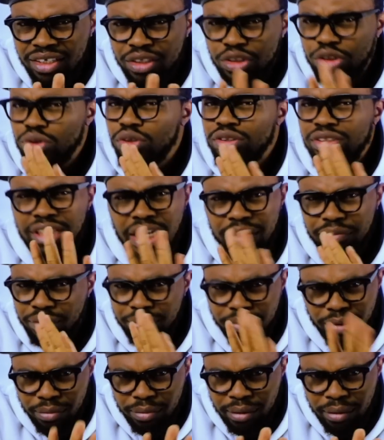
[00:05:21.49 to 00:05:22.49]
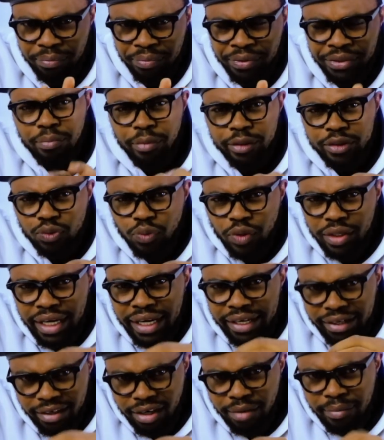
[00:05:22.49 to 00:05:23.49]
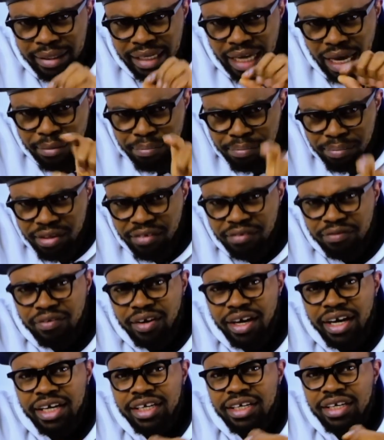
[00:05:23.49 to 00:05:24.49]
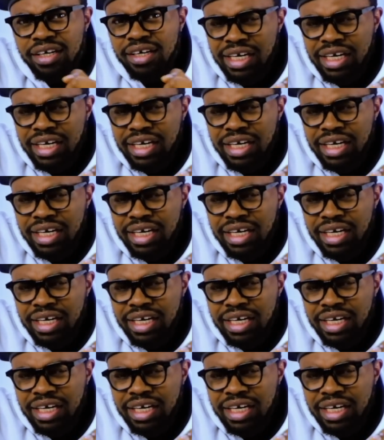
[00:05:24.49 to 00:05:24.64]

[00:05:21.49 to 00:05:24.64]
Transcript: You don't have a problem. But when I come and amplify